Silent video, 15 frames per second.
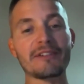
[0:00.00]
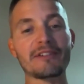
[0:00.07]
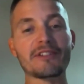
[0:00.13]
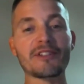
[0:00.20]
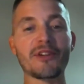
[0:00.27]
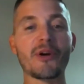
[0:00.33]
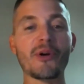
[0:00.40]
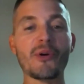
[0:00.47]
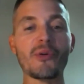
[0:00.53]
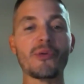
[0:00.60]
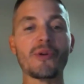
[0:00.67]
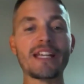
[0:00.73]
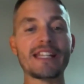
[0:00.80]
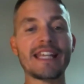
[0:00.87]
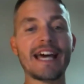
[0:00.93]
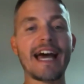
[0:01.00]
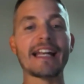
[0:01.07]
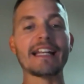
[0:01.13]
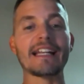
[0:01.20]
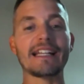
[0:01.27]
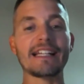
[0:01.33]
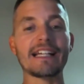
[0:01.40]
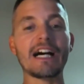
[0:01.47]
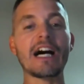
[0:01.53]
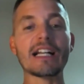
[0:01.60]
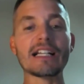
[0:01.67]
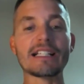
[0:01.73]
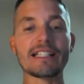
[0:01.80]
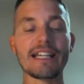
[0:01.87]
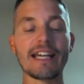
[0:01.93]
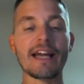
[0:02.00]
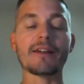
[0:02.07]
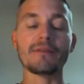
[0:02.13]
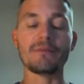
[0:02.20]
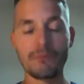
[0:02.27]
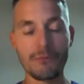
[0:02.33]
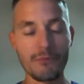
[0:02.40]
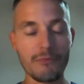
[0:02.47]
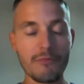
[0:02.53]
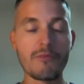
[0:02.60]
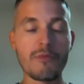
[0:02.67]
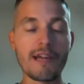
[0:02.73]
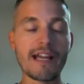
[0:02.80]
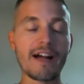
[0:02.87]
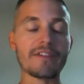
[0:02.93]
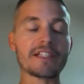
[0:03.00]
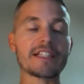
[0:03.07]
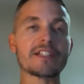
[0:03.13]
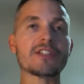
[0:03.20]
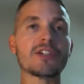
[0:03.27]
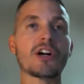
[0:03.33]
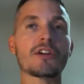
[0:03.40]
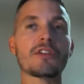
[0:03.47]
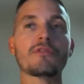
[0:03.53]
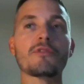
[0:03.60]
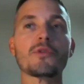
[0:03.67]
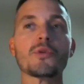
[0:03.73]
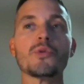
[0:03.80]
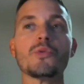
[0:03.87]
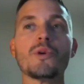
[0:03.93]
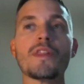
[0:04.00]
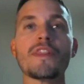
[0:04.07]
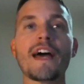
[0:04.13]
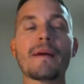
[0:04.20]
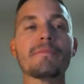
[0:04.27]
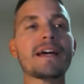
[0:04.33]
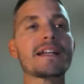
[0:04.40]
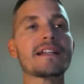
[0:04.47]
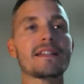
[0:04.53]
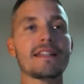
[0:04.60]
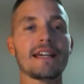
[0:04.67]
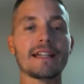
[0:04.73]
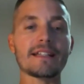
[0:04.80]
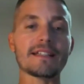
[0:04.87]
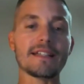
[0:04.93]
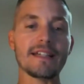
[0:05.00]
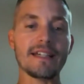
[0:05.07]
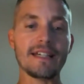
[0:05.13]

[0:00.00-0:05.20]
So in that context, and we obviously talked through what that meant, that